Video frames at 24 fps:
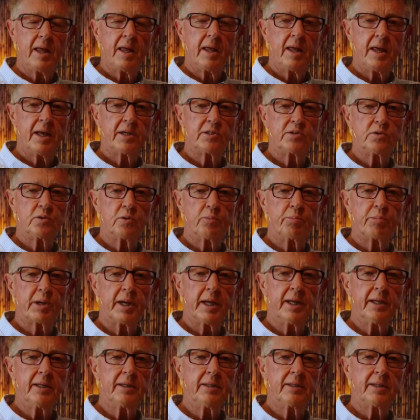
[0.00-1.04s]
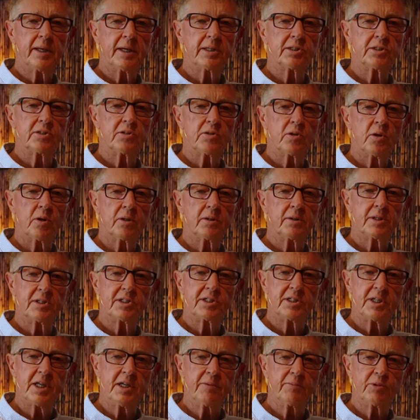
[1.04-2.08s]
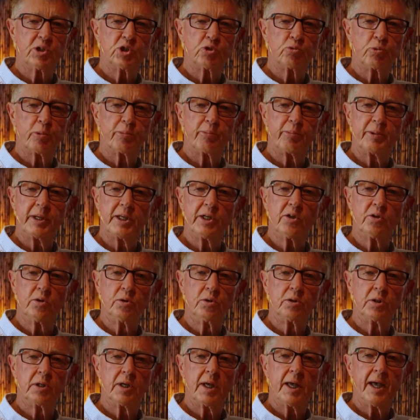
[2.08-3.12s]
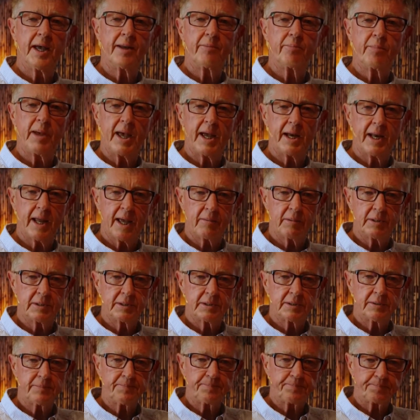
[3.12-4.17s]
as your brain does not distinguish between good and bad habits.